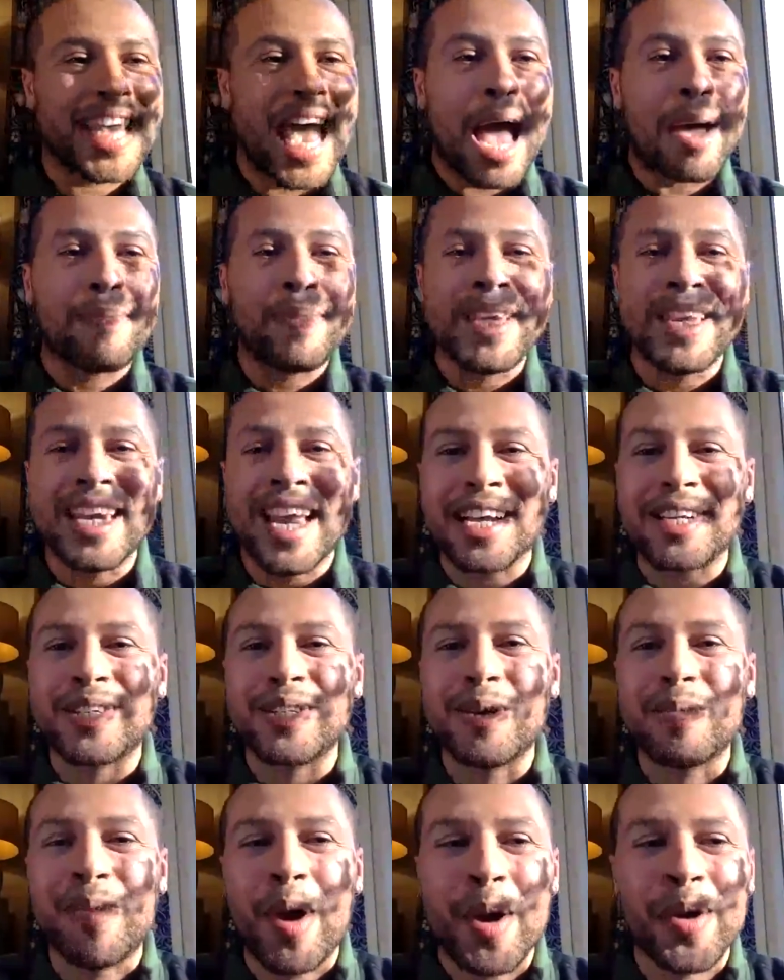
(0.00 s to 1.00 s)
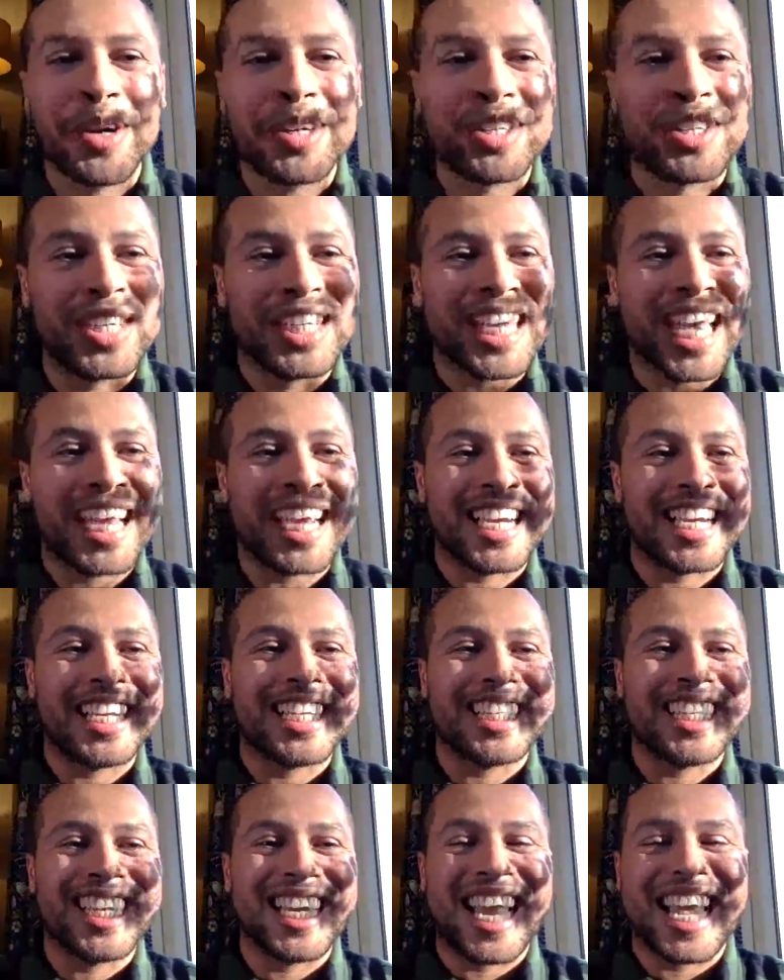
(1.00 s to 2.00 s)
Happy National Poetry Day,
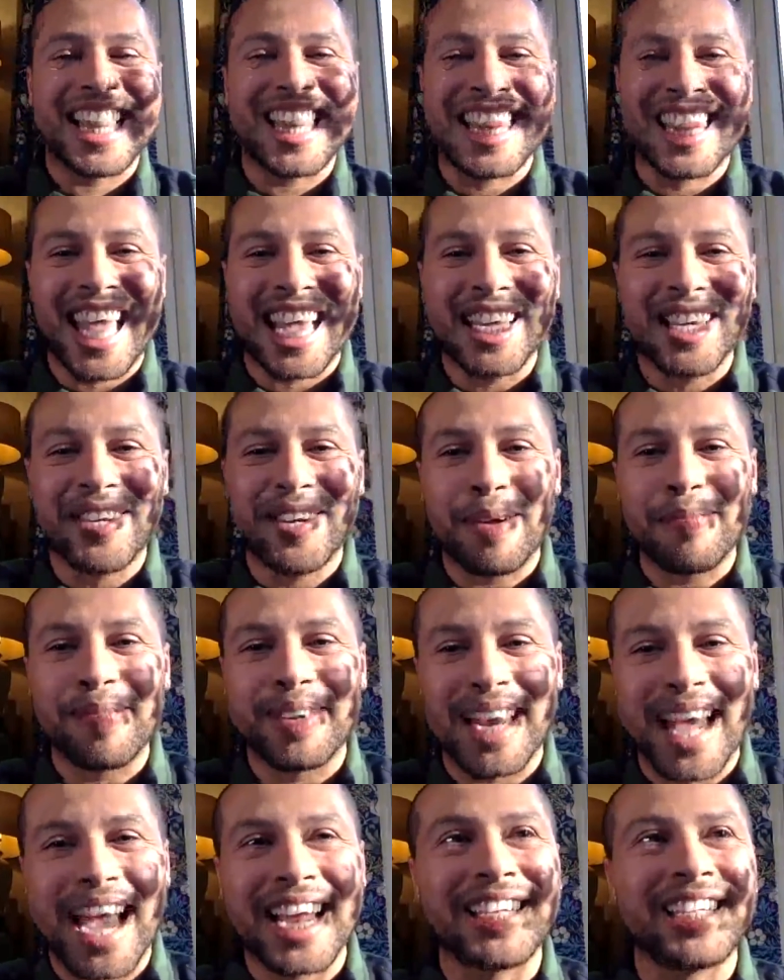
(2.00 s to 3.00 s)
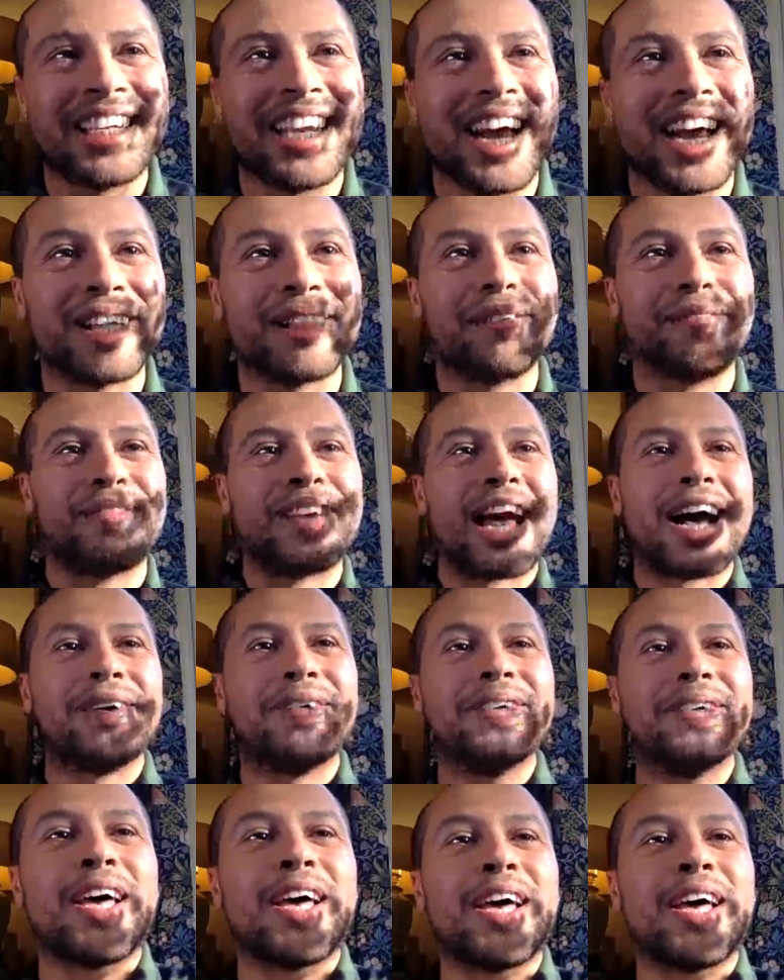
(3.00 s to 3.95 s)
Izzy, and thank you. I'm glad you like the flowers.